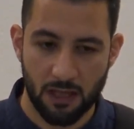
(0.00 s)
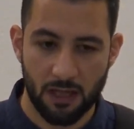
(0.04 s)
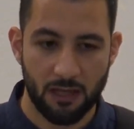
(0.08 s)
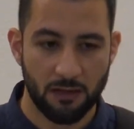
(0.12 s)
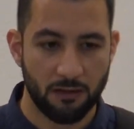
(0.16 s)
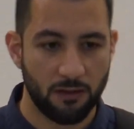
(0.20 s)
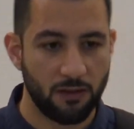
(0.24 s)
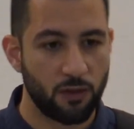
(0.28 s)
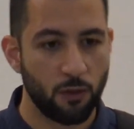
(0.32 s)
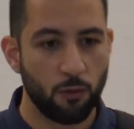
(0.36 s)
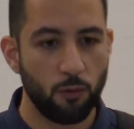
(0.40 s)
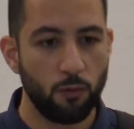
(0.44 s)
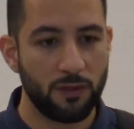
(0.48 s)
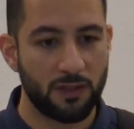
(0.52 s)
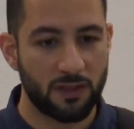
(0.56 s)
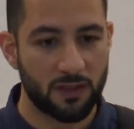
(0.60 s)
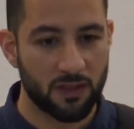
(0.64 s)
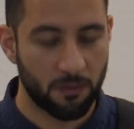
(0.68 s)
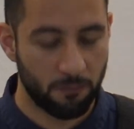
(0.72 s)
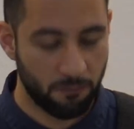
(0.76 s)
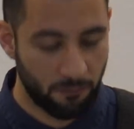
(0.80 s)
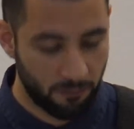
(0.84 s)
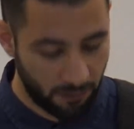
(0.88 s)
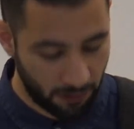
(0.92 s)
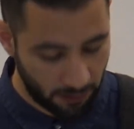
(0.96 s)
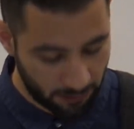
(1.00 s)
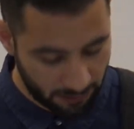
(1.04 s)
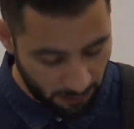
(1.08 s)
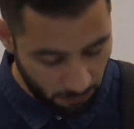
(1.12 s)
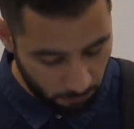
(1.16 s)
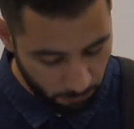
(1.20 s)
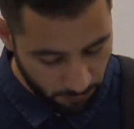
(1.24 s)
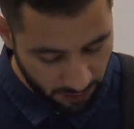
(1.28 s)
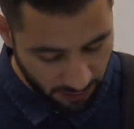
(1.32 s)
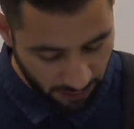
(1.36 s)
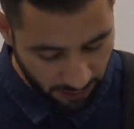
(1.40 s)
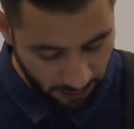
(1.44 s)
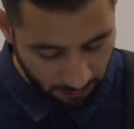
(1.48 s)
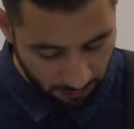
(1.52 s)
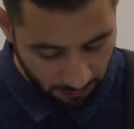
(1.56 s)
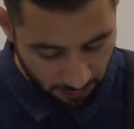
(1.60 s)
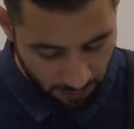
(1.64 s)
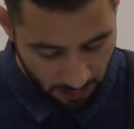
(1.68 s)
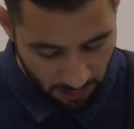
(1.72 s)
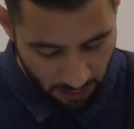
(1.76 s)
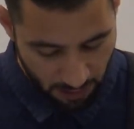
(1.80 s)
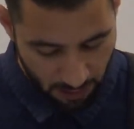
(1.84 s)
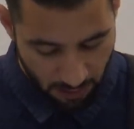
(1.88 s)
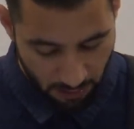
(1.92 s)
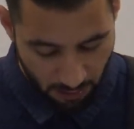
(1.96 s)
there's always something that we can
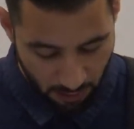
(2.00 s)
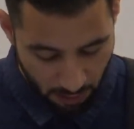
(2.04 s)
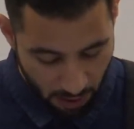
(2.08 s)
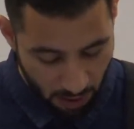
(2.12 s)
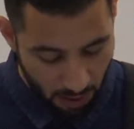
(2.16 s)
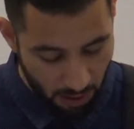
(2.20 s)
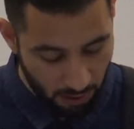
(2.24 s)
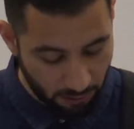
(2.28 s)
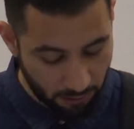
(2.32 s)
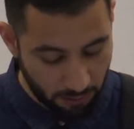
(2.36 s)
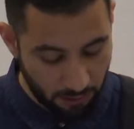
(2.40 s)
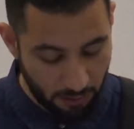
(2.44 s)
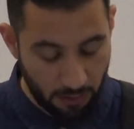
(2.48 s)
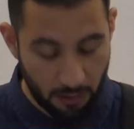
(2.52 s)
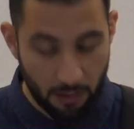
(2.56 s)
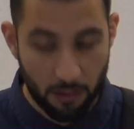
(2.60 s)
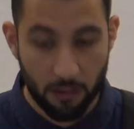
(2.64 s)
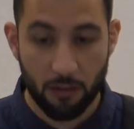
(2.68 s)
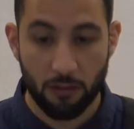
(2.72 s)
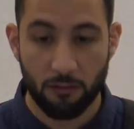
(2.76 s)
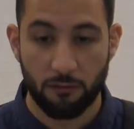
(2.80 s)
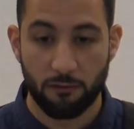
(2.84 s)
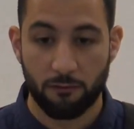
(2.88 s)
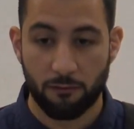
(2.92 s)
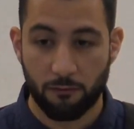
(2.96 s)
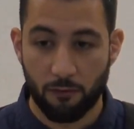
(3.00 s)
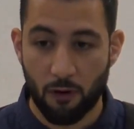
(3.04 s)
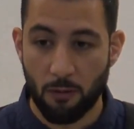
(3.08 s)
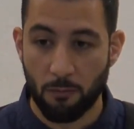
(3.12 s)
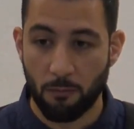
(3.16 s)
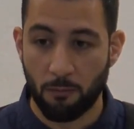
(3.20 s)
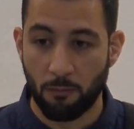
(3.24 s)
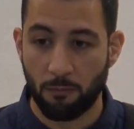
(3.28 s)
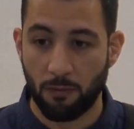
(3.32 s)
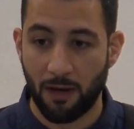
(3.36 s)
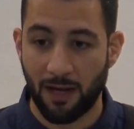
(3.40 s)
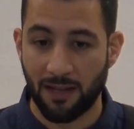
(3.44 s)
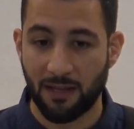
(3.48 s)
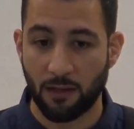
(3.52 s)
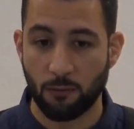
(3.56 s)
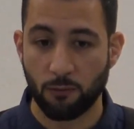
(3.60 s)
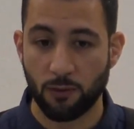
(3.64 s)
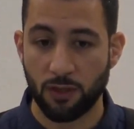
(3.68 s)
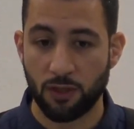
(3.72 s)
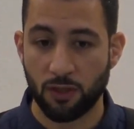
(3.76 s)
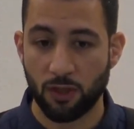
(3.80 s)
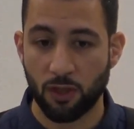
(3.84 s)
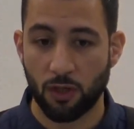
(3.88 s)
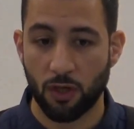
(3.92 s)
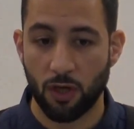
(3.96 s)
learn from, and that we
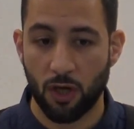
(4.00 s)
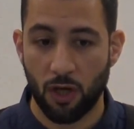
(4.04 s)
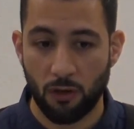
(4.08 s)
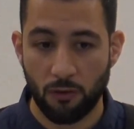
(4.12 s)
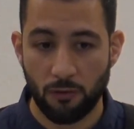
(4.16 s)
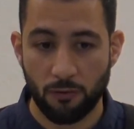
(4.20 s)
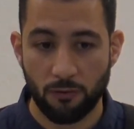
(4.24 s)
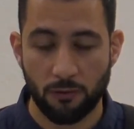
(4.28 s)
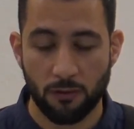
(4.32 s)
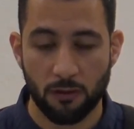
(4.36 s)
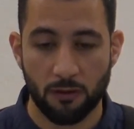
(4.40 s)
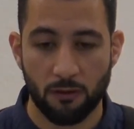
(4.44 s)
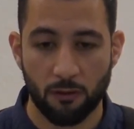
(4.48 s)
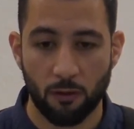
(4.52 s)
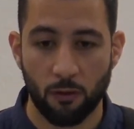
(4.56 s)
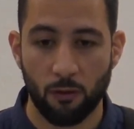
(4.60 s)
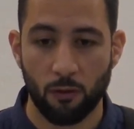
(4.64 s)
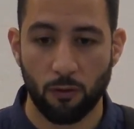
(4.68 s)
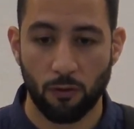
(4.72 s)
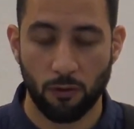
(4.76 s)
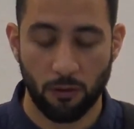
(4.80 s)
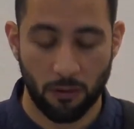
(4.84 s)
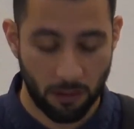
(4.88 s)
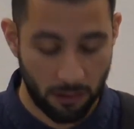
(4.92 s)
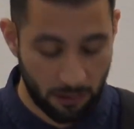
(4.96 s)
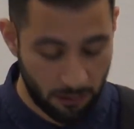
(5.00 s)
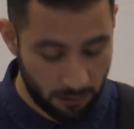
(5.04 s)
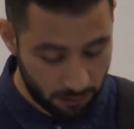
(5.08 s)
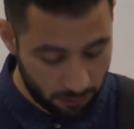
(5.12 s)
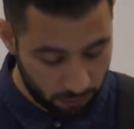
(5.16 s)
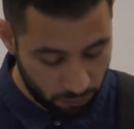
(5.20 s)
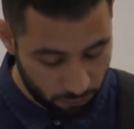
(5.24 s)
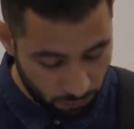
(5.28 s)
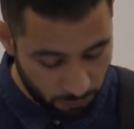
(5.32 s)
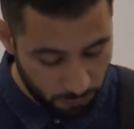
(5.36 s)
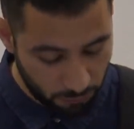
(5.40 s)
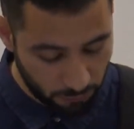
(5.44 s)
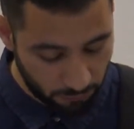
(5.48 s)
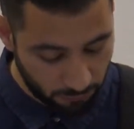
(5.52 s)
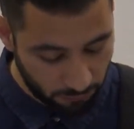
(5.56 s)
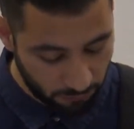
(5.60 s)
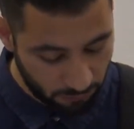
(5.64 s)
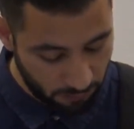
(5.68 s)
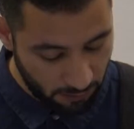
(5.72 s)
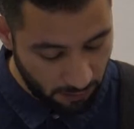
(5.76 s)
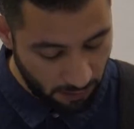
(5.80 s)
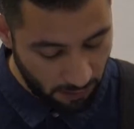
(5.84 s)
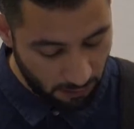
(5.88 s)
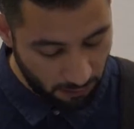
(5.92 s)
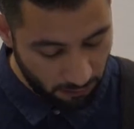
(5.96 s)
do not own the whole truth
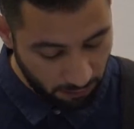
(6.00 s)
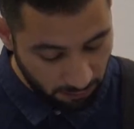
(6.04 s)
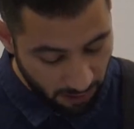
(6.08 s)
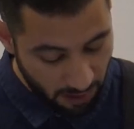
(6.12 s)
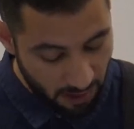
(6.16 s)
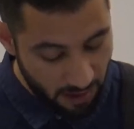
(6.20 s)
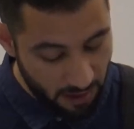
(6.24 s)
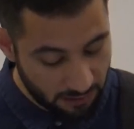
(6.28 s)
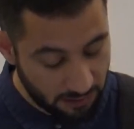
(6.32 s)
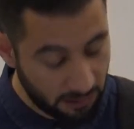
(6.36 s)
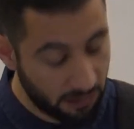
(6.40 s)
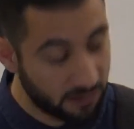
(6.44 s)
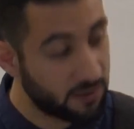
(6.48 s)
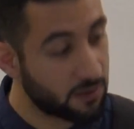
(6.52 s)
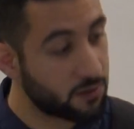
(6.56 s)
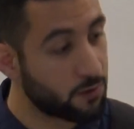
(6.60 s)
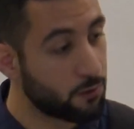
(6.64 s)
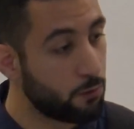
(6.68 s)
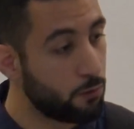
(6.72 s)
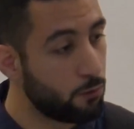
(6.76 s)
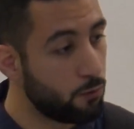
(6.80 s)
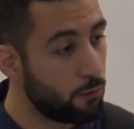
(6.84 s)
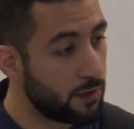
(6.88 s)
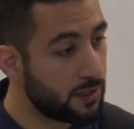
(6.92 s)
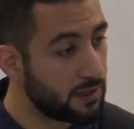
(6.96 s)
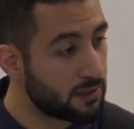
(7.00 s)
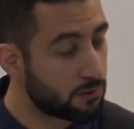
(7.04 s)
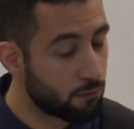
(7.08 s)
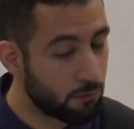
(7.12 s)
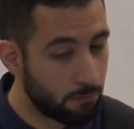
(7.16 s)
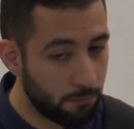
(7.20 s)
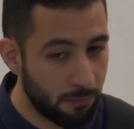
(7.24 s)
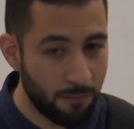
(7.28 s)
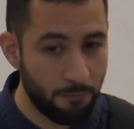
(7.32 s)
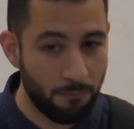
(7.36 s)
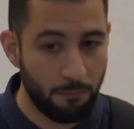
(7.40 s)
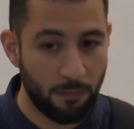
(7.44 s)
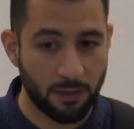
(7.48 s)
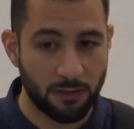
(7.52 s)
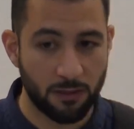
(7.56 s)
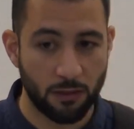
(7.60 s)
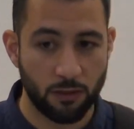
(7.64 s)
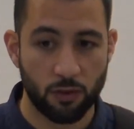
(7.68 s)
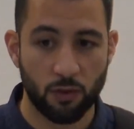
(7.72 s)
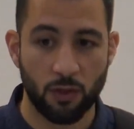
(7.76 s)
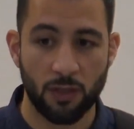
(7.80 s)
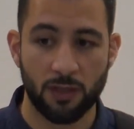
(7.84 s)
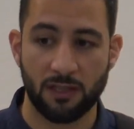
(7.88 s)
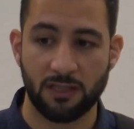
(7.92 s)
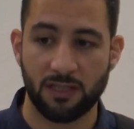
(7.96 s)
Third, let us always remember to
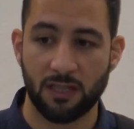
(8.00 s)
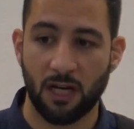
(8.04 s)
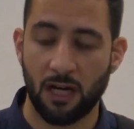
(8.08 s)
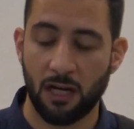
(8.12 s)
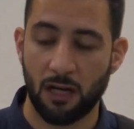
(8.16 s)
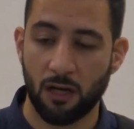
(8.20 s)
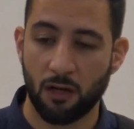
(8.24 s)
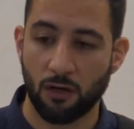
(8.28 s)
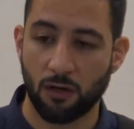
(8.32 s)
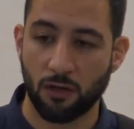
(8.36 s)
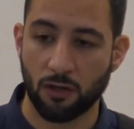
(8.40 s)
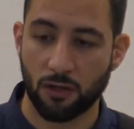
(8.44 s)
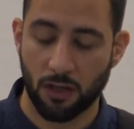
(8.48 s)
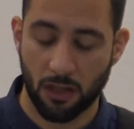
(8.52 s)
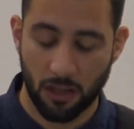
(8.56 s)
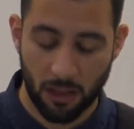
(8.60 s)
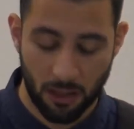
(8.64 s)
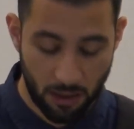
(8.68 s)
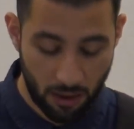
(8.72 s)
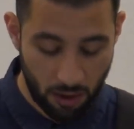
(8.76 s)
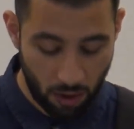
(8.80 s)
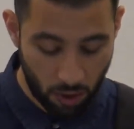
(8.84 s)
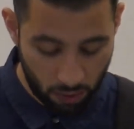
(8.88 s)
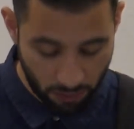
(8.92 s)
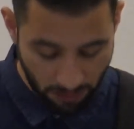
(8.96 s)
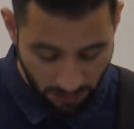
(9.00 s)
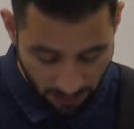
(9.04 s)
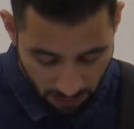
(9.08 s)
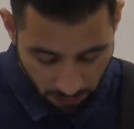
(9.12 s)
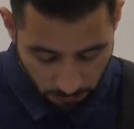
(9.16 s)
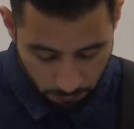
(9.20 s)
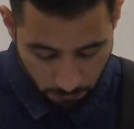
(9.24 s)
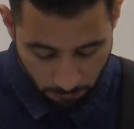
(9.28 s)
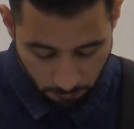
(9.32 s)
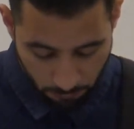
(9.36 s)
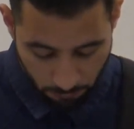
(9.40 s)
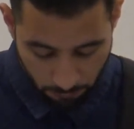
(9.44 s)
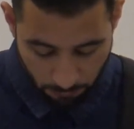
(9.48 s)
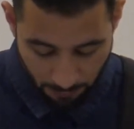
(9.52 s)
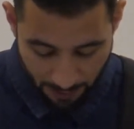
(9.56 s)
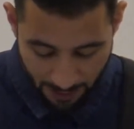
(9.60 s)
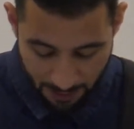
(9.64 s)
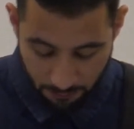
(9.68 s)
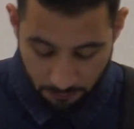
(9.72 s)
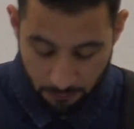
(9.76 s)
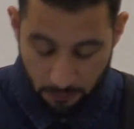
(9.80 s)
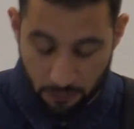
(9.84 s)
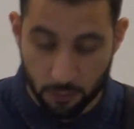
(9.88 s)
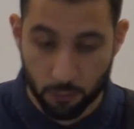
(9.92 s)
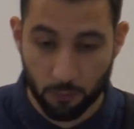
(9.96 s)
join the dialogue on equal
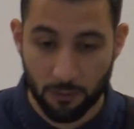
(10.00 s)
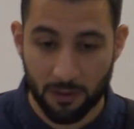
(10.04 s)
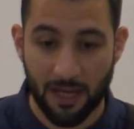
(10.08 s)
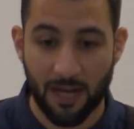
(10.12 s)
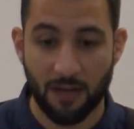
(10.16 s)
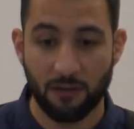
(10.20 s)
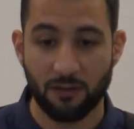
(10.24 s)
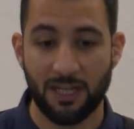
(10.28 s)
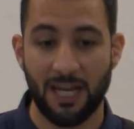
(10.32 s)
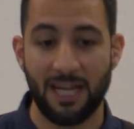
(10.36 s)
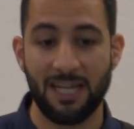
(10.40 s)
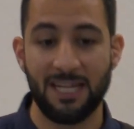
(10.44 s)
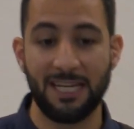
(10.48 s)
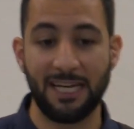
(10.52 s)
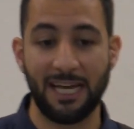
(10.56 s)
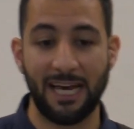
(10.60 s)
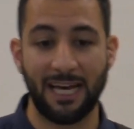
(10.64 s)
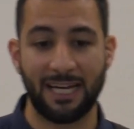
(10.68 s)
grounds without any